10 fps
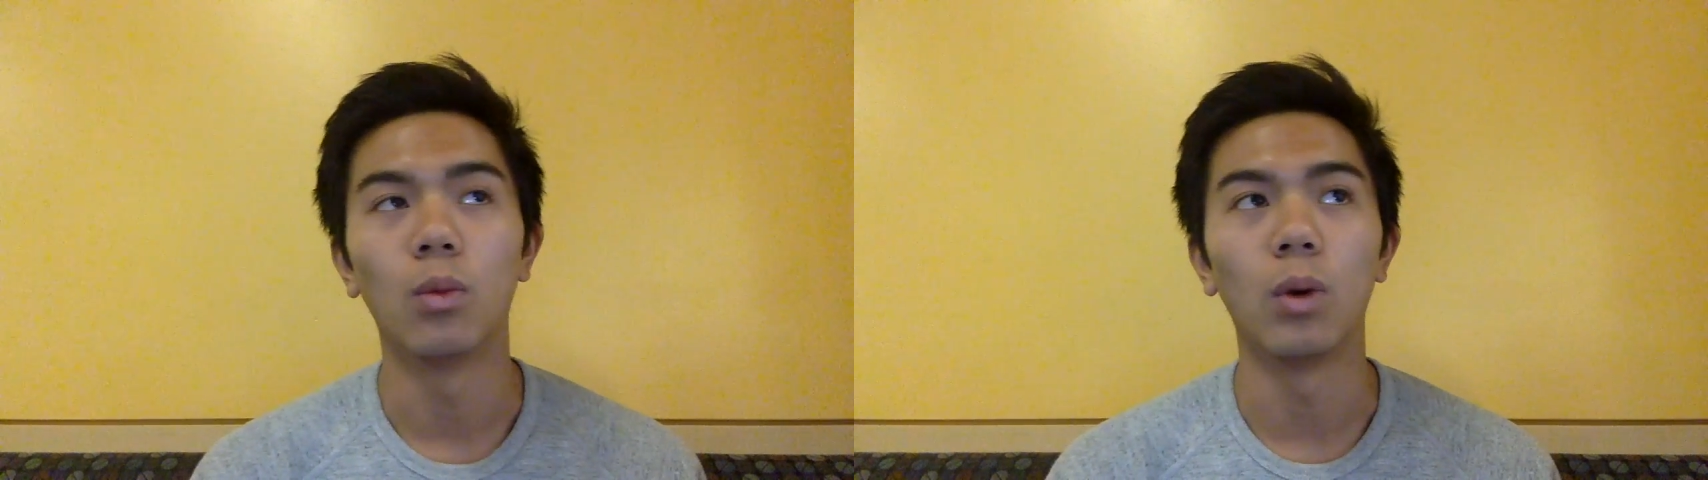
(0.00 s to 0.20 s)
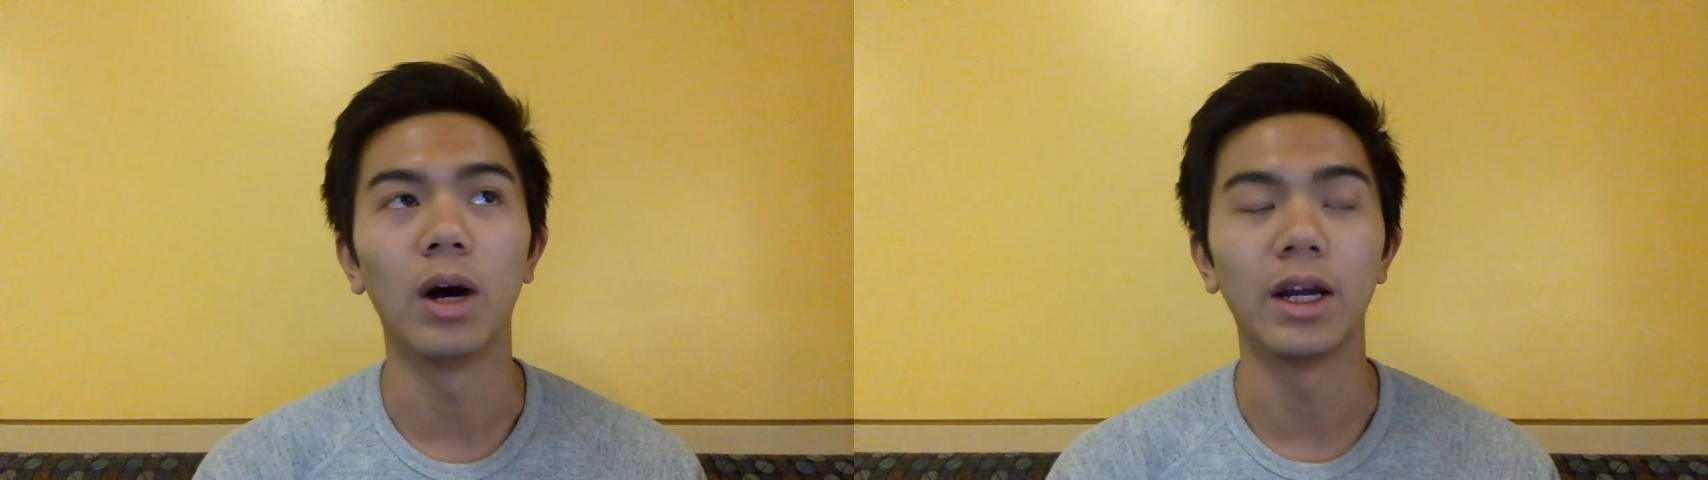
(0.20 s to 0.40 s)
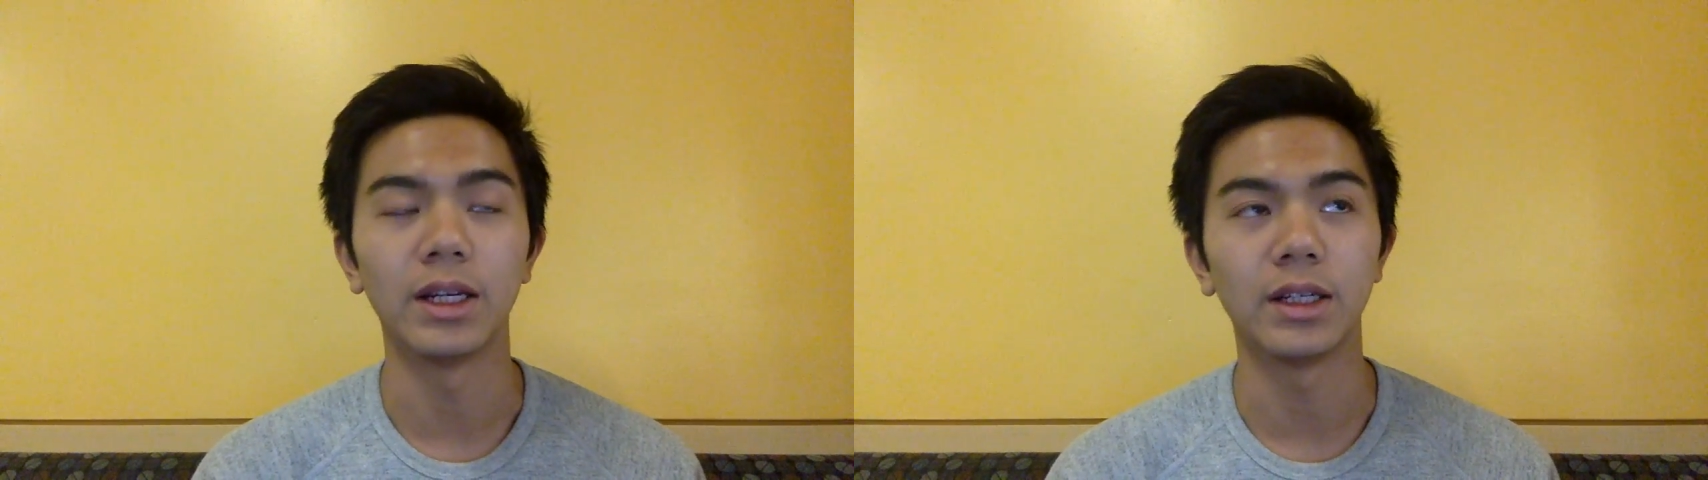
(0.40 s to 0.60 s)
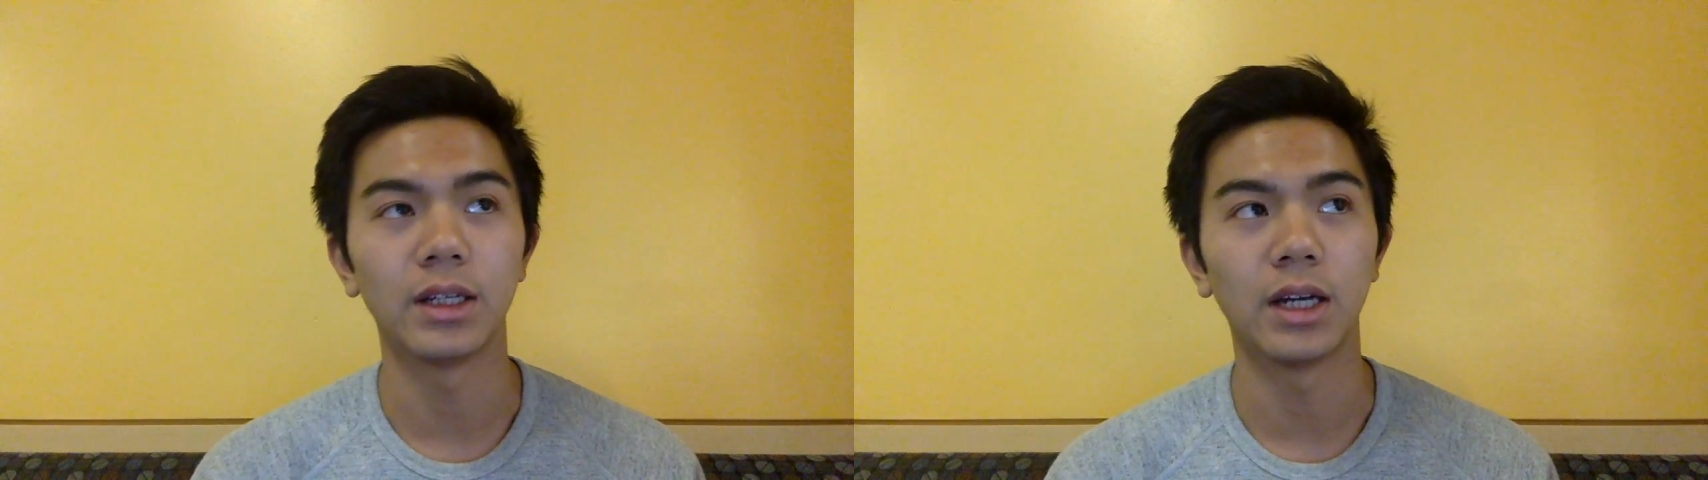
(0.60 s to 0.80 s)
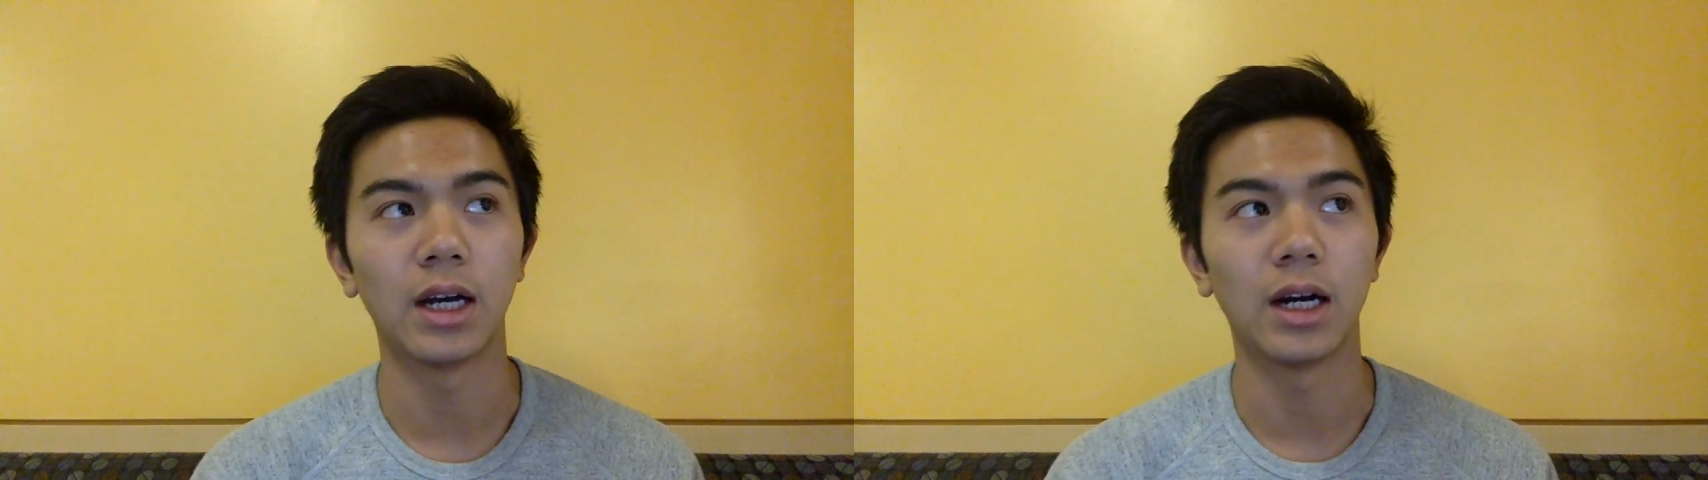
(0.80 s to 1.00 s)

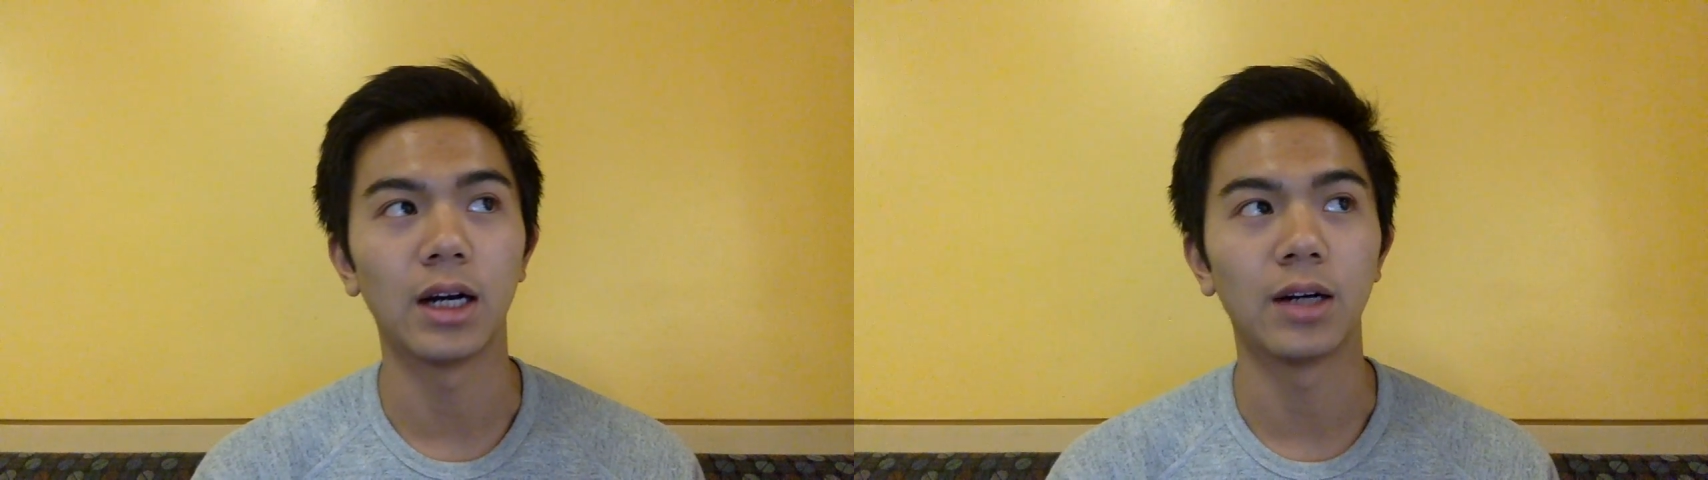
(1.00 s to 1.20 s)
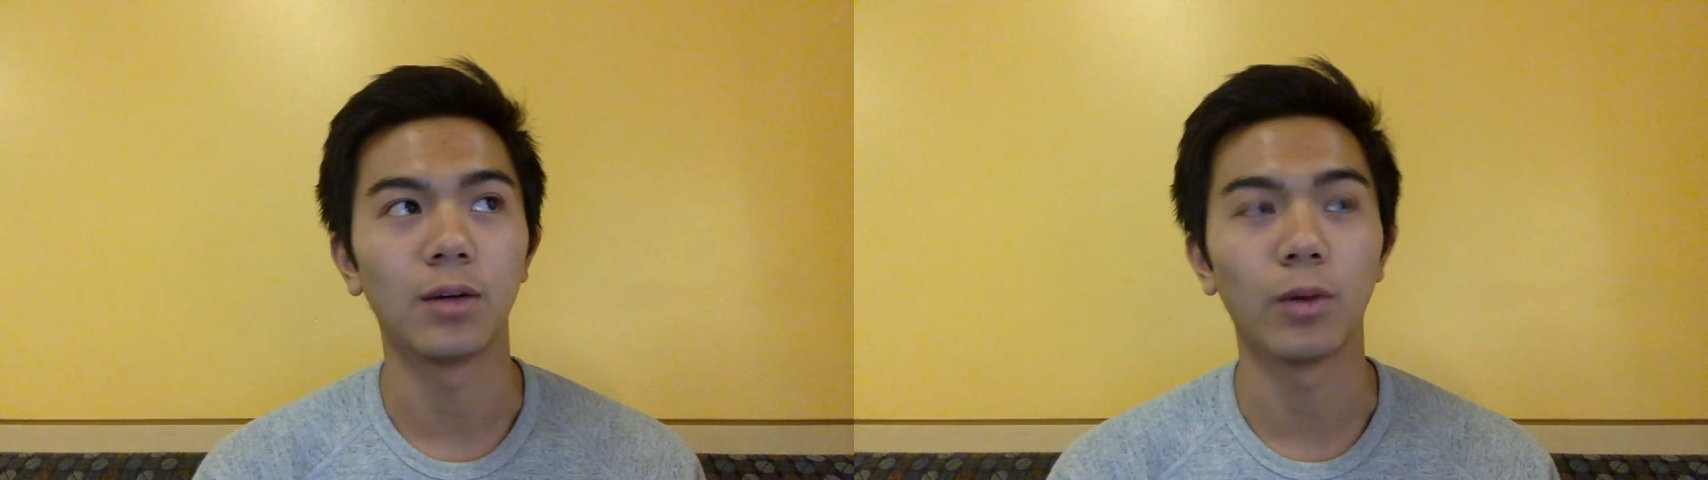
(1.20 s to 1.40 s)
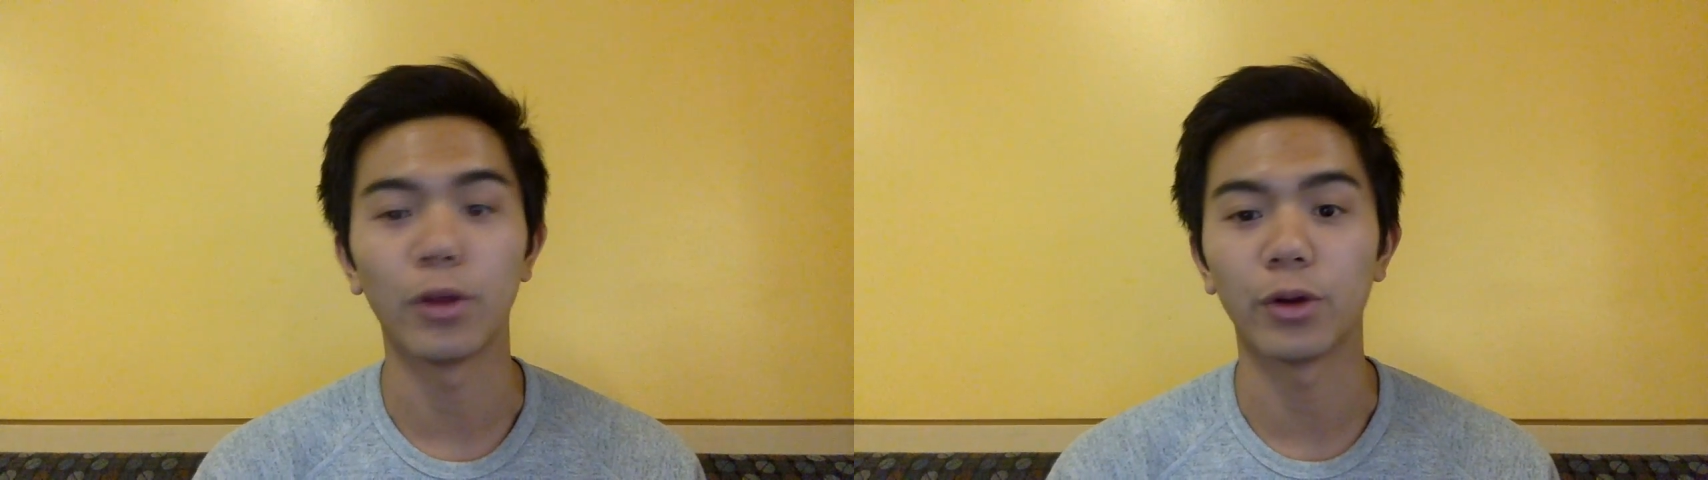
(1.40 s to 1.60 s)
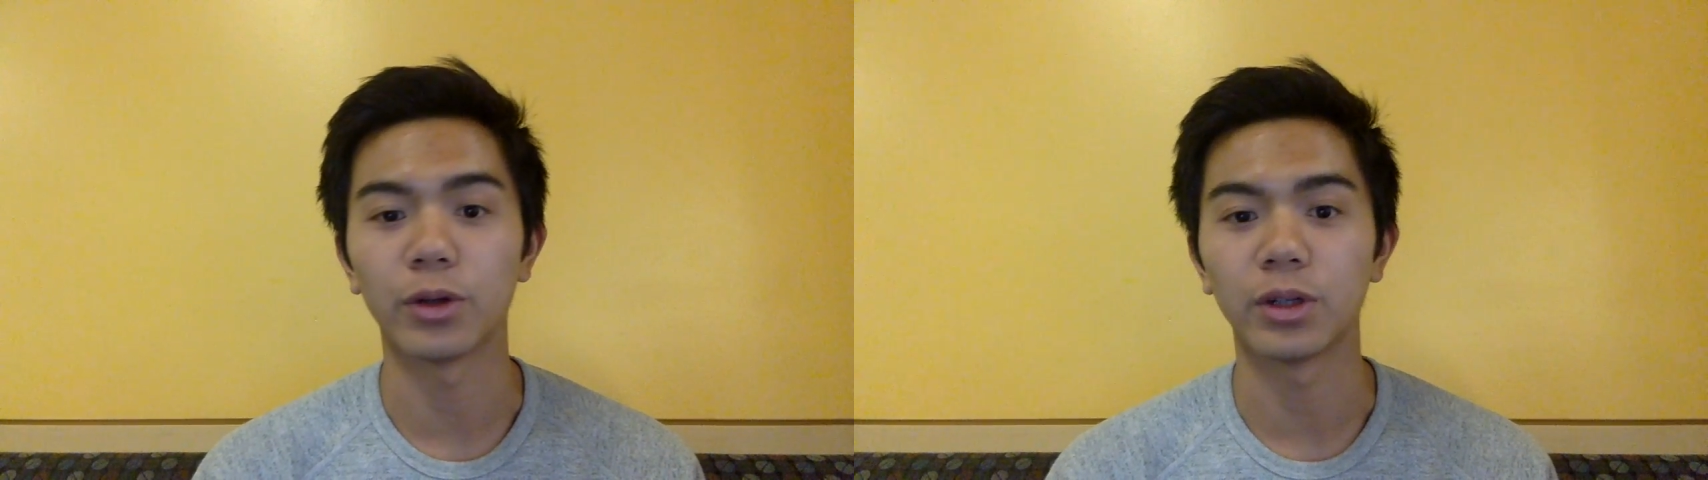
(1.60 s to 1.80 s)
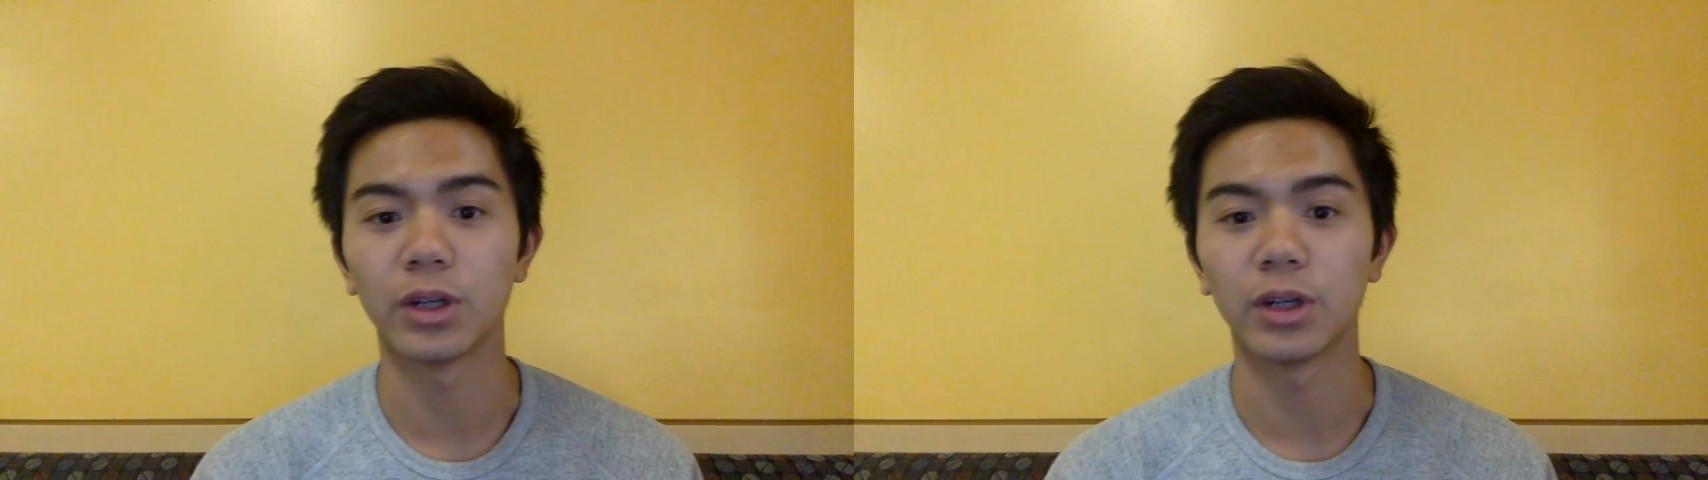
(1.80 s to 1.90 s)
whether or